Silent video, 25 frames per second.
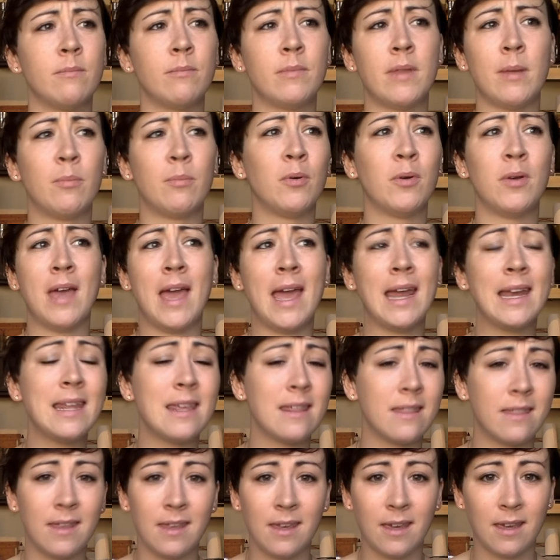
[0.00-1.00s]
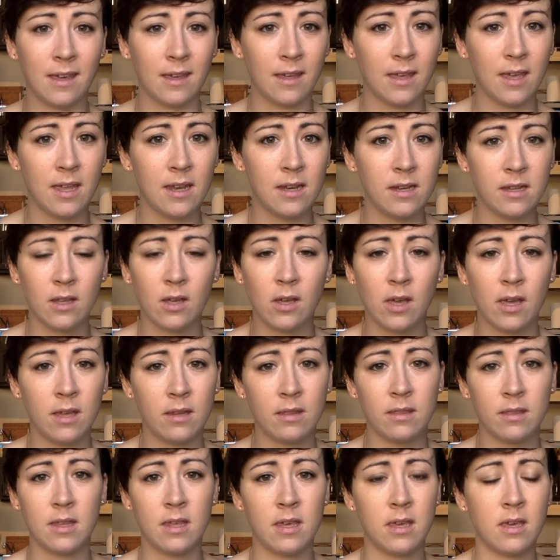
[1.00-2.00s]
They put anything in
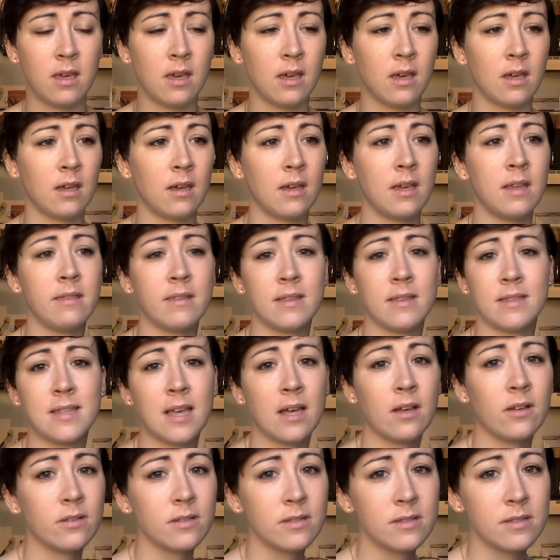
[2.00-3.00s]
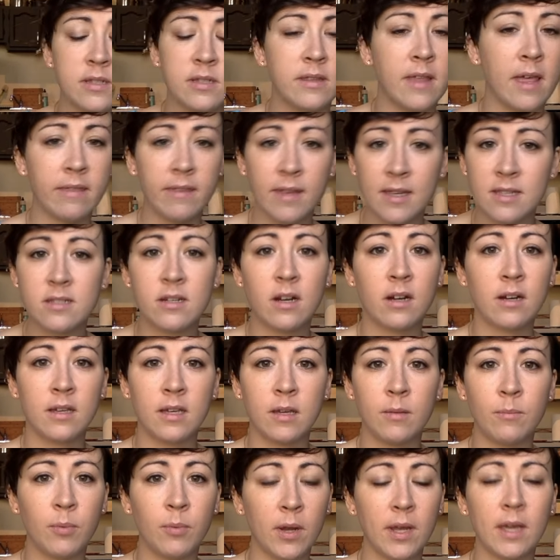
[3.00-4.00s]
the cells. Then they
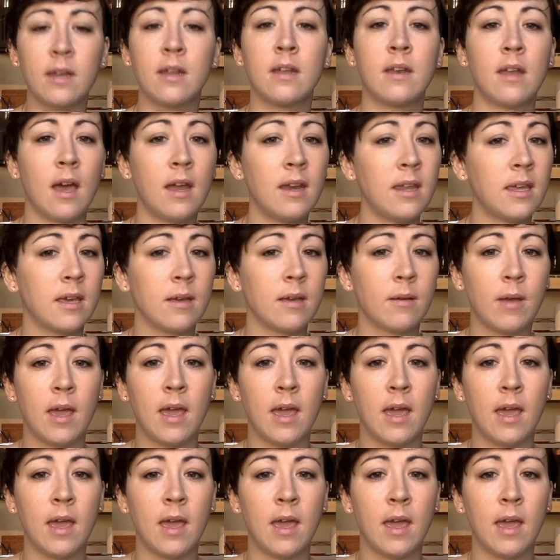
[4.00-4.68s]
started bringing in honey.